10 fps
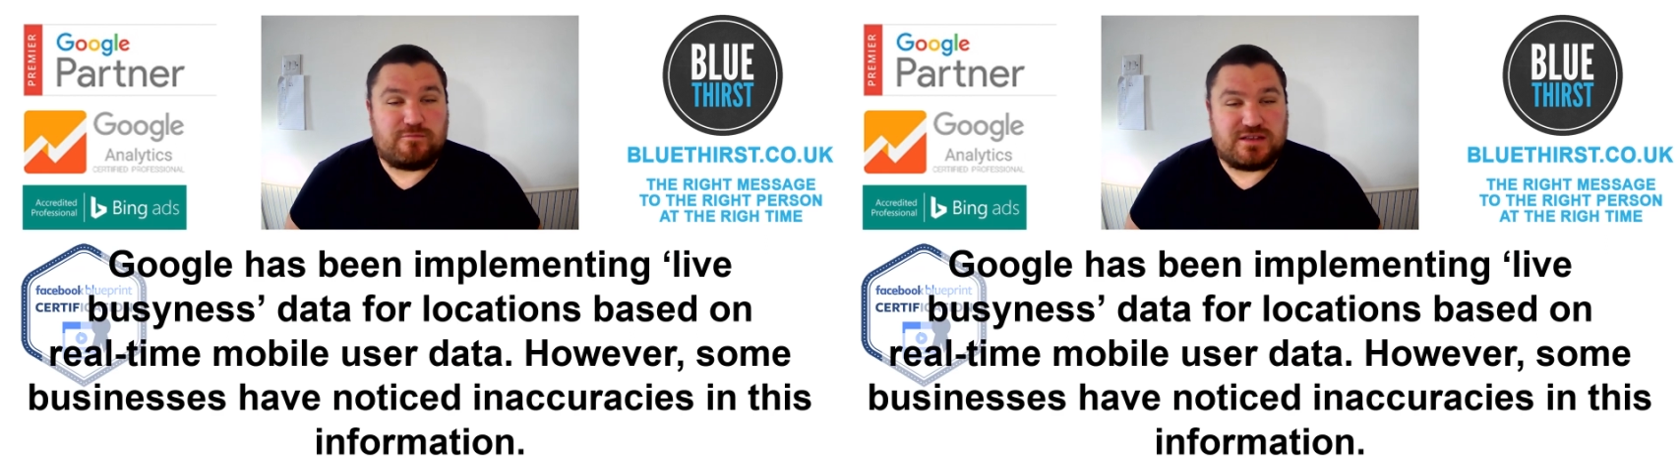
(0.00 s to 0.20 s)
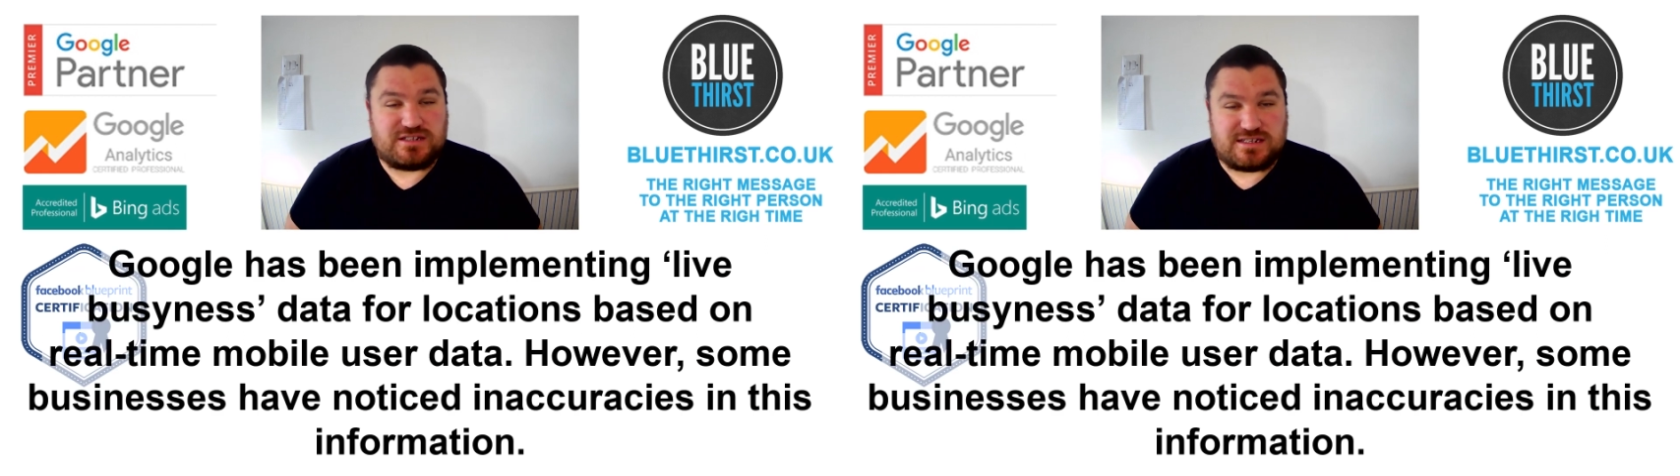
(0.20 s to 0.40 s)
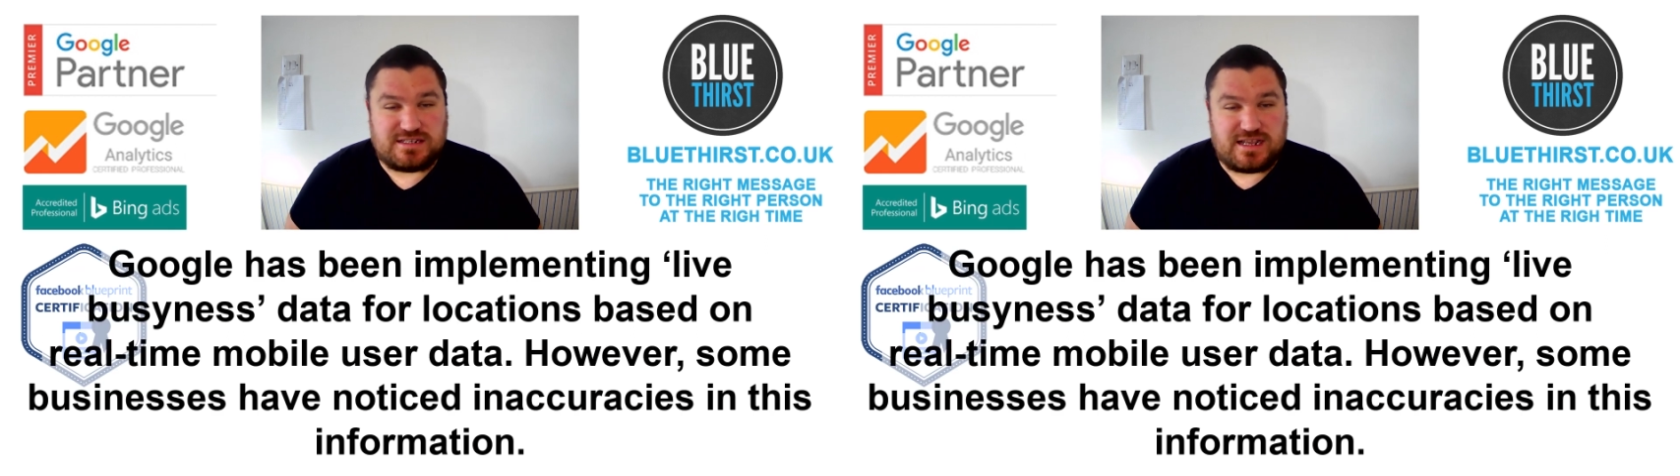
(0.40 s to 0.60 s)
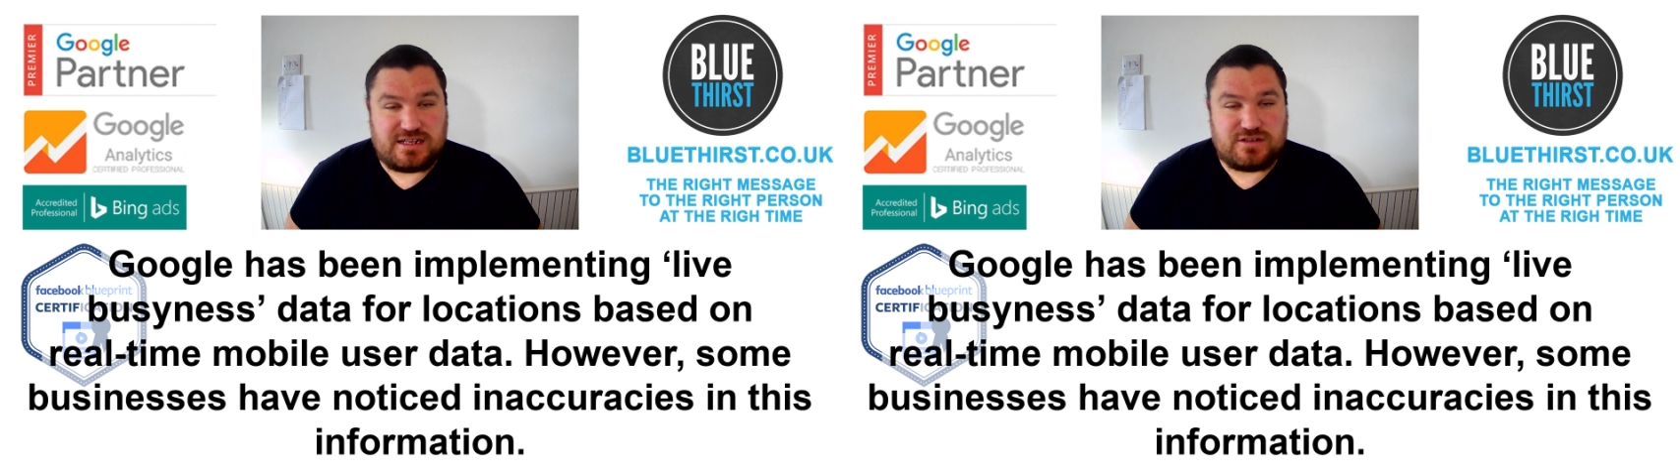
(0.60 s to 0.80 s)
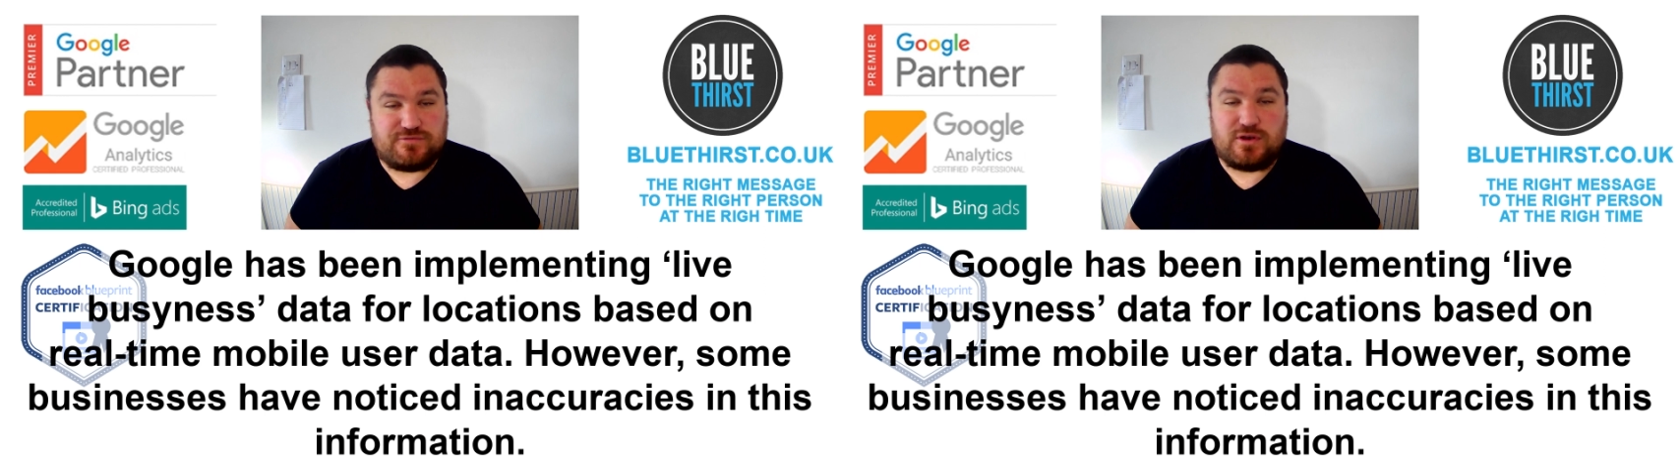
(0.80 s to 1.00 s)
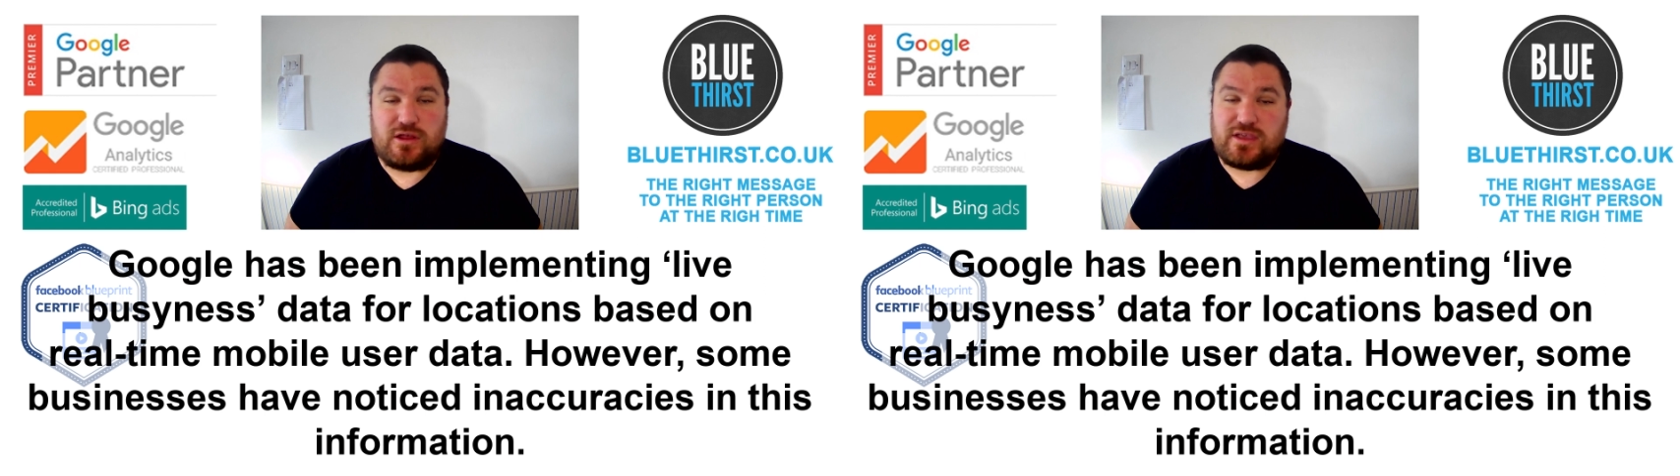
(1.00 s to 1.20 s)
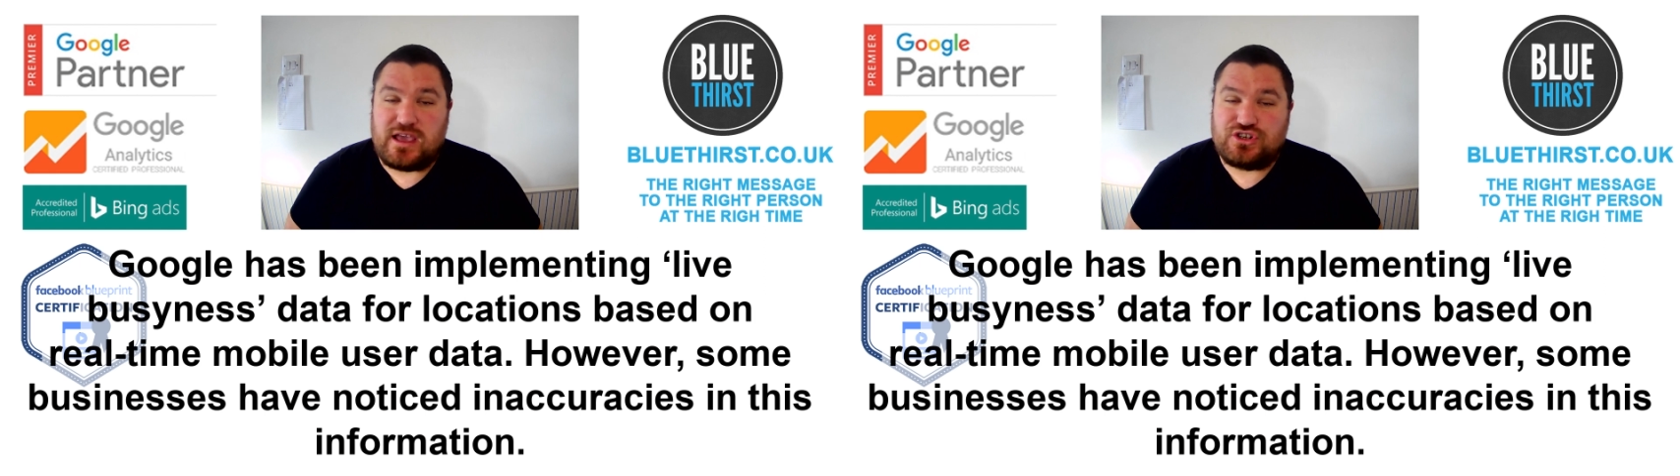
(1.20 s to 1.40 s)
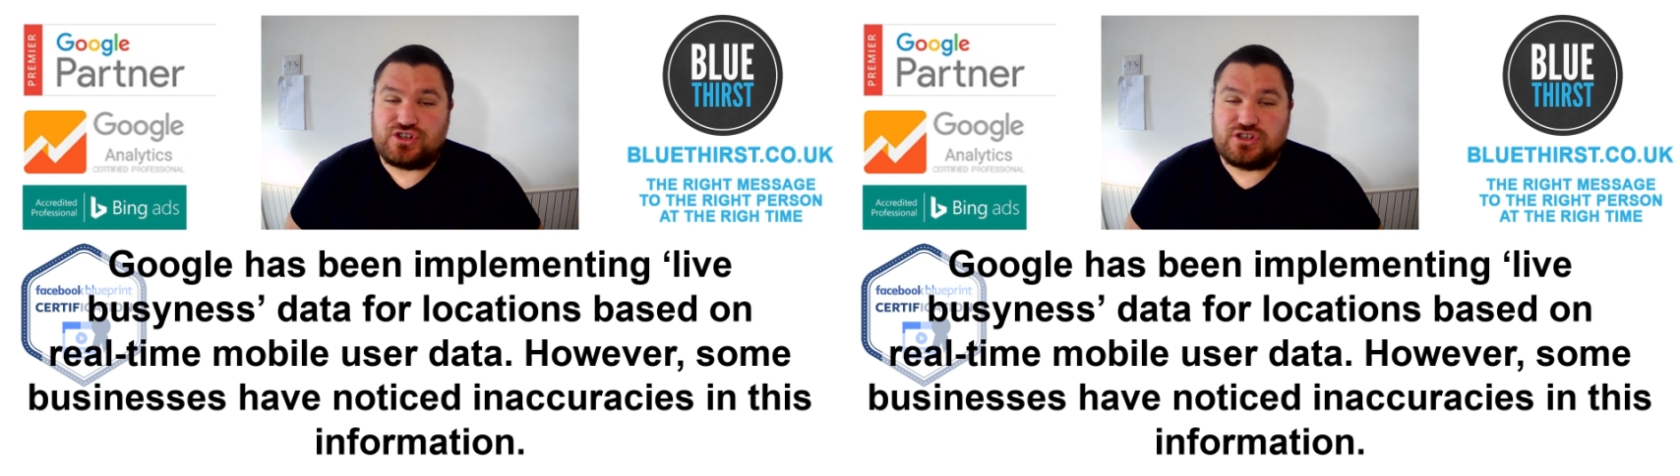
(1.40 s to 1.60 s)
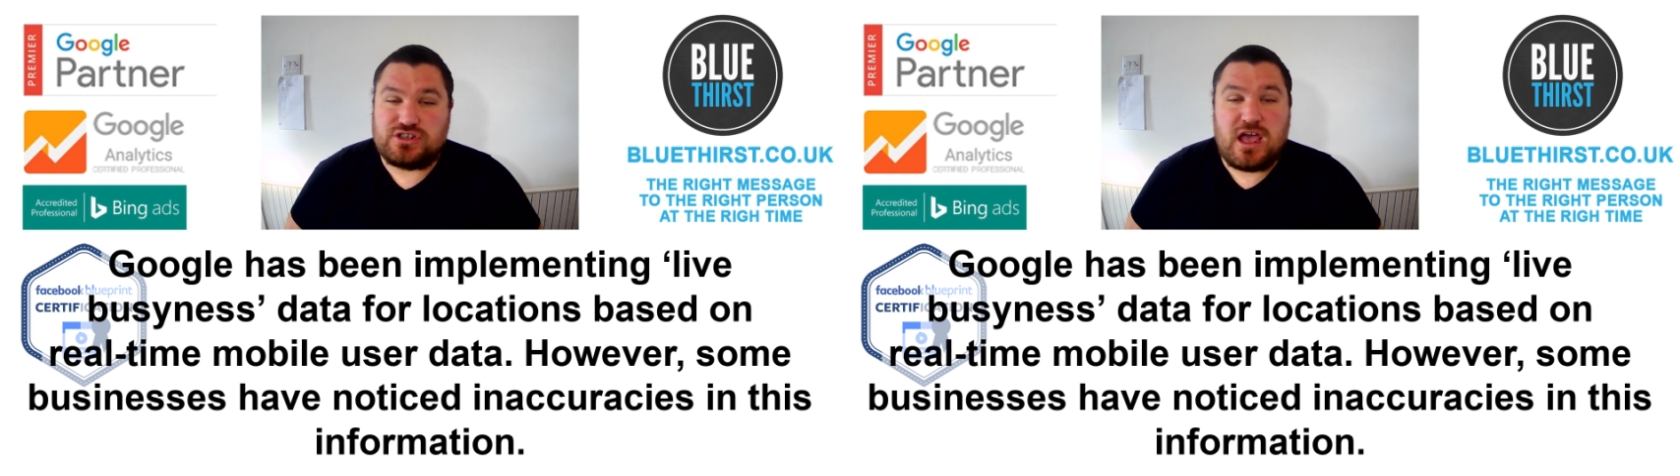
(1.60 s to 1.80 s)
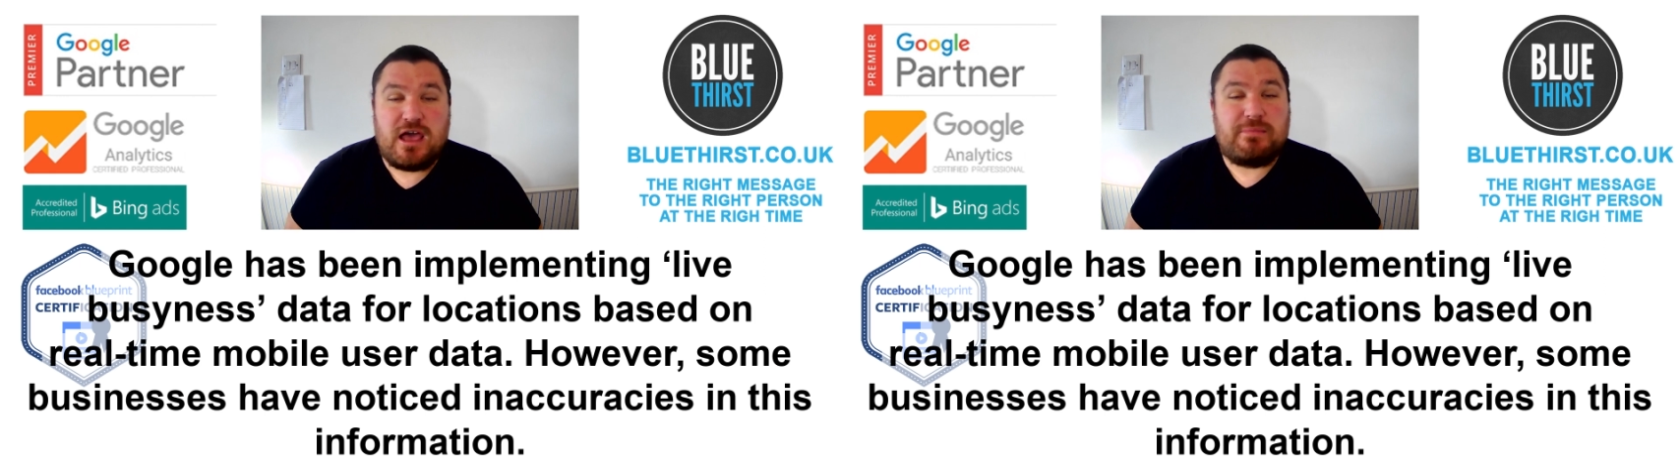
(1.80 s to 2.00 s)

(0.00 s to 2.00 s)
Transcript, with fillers: busyness data for locations